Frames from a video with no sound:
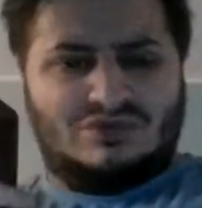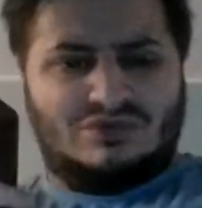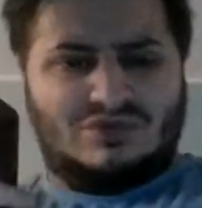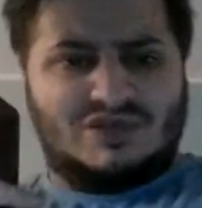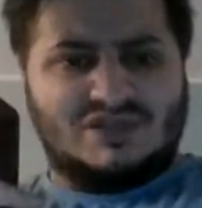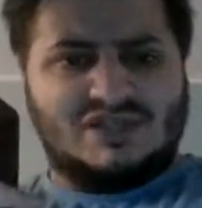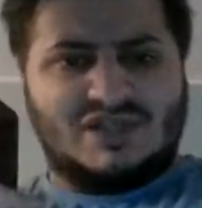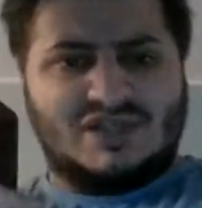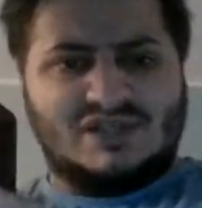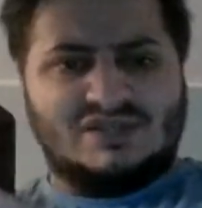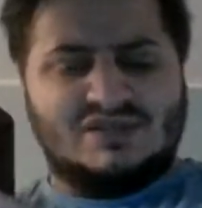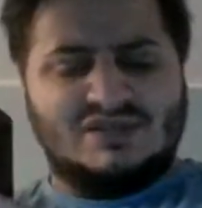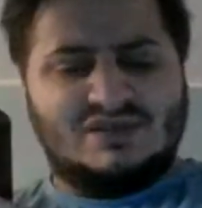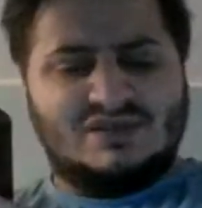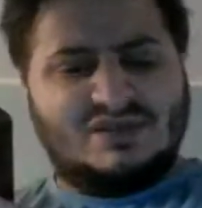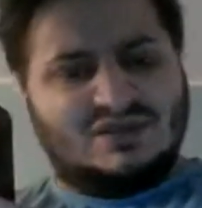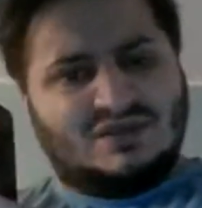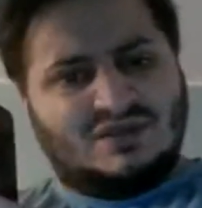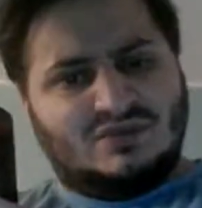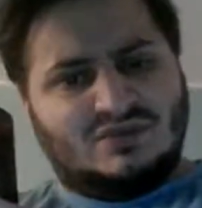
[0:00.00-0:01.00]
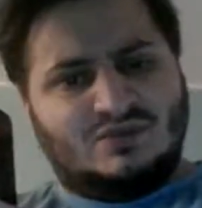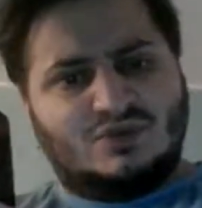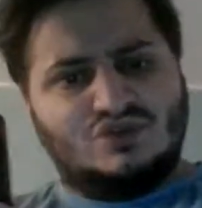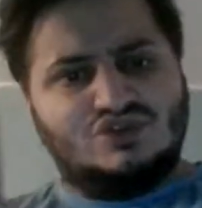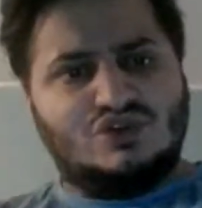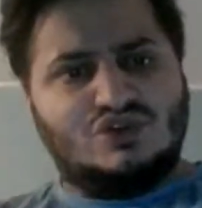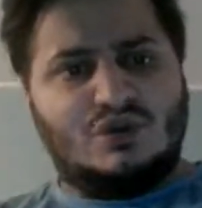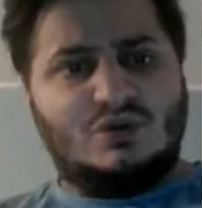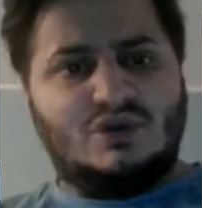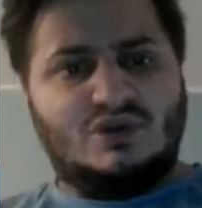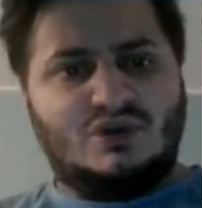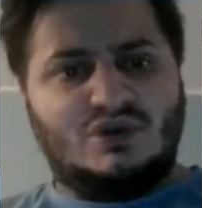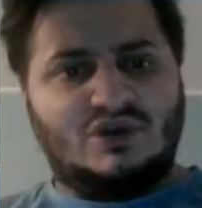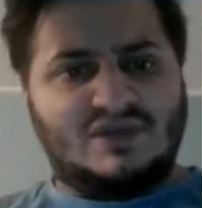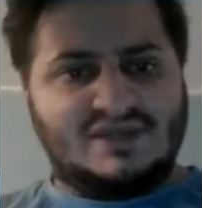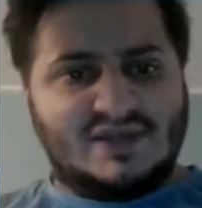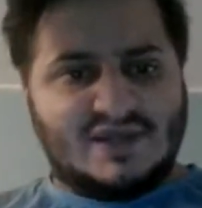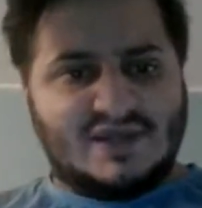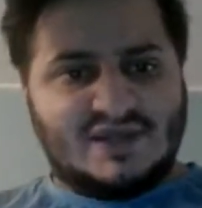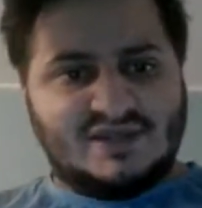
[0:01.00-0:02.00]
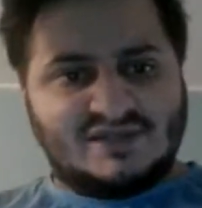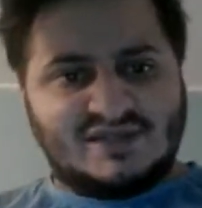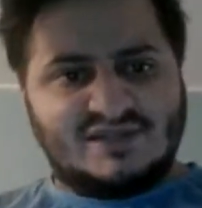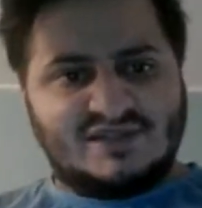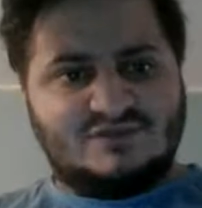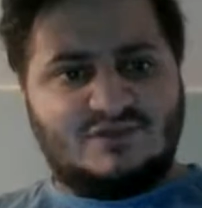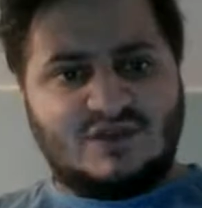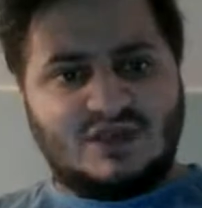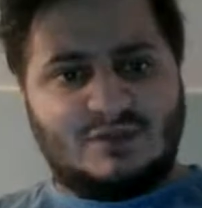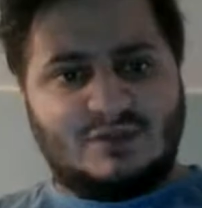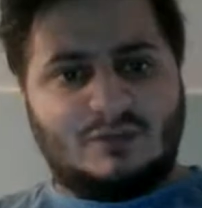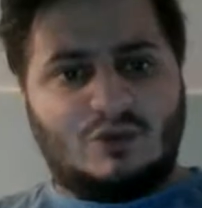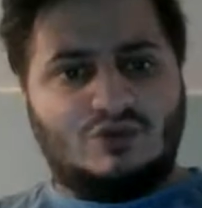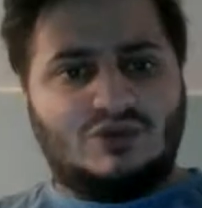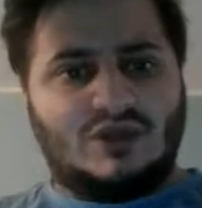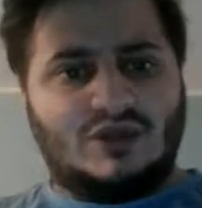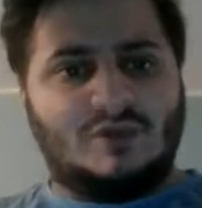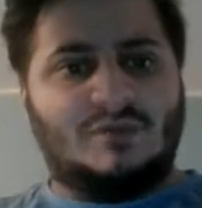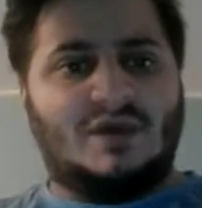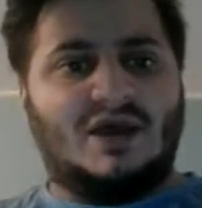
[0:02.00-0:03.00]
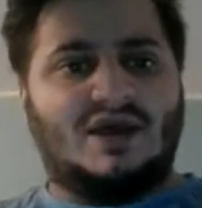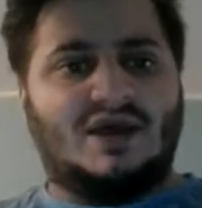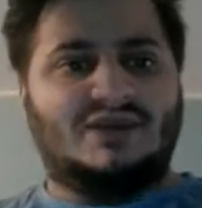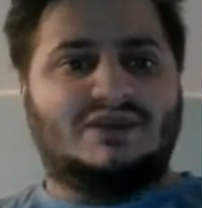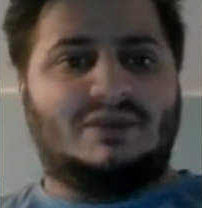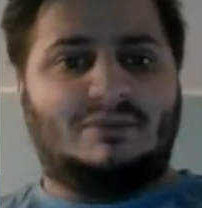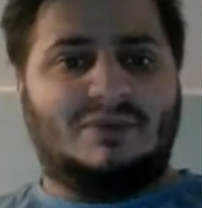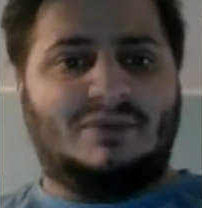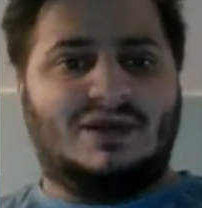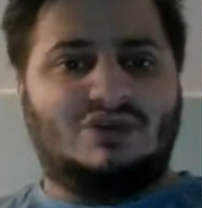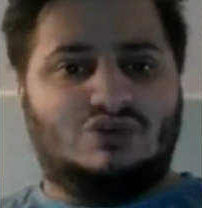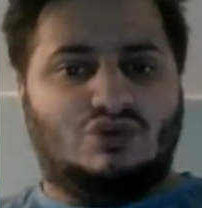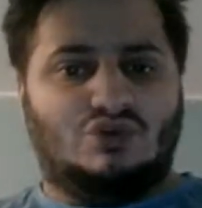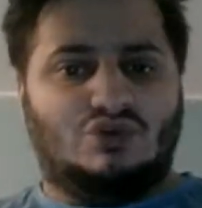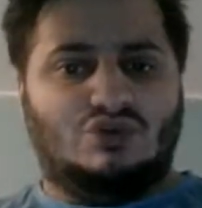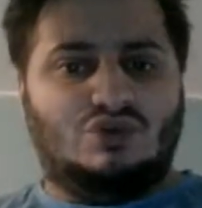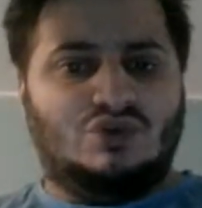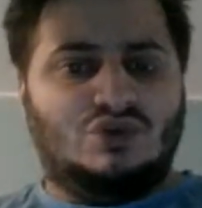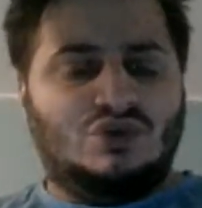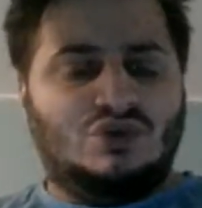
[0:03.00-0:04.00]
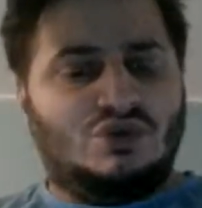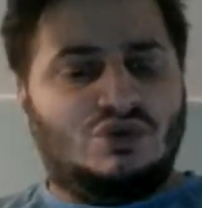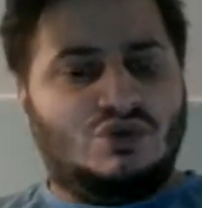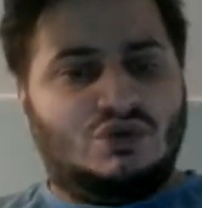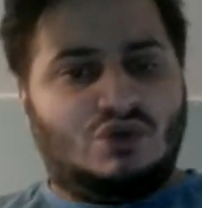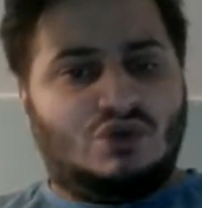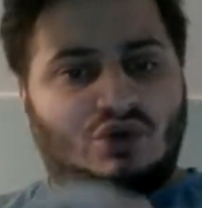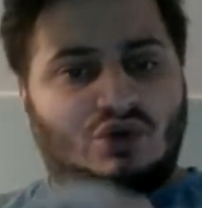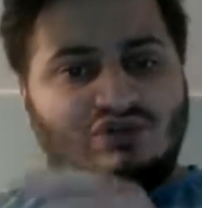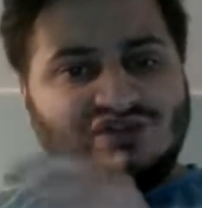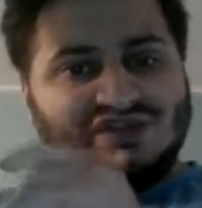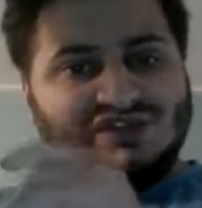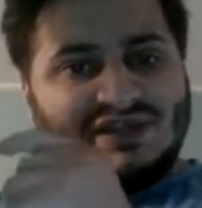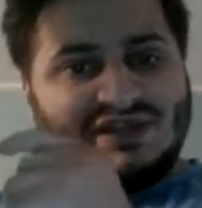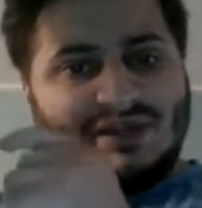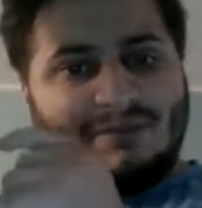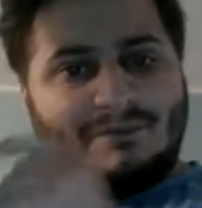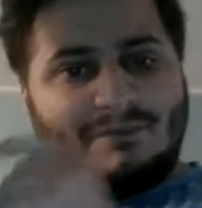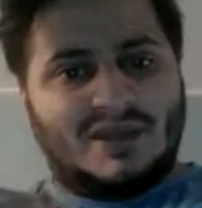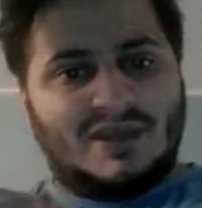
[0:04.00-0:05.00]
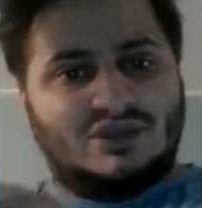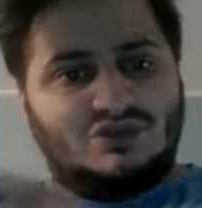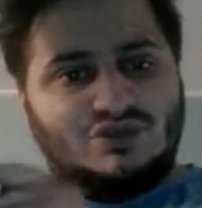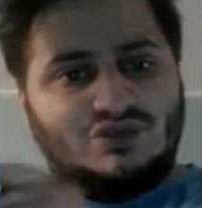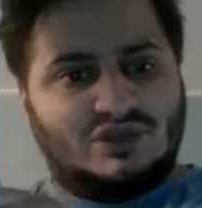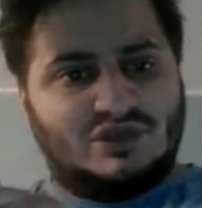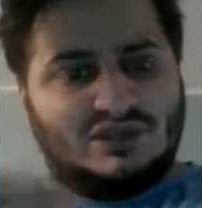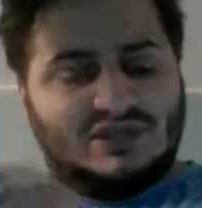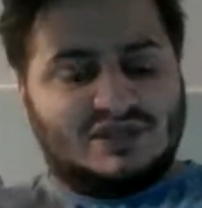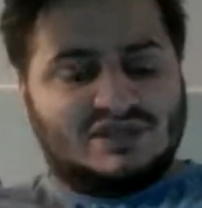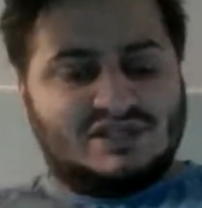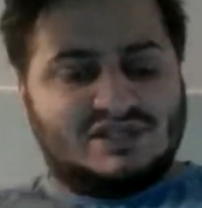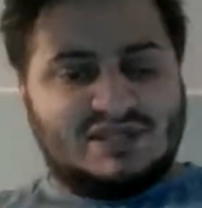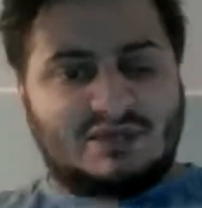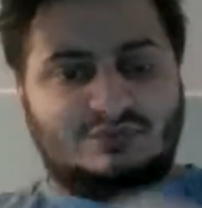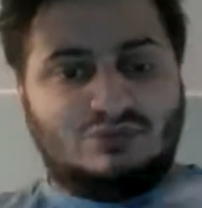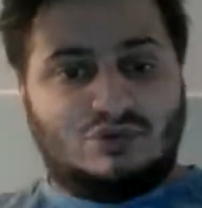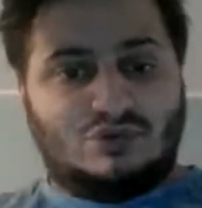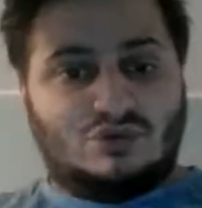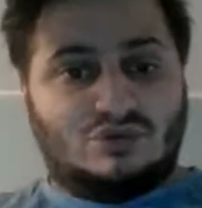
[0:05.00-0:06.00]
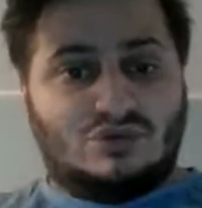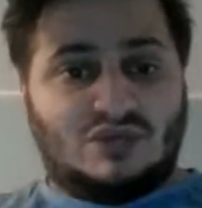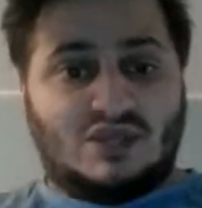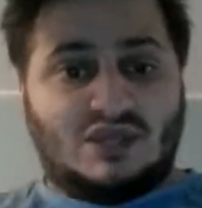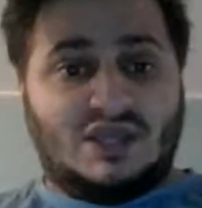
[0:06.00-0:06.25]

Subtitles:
I says, "What's going on? Is this thing I'm holding in my hand a magnet, or is there a magnet in this tablet?"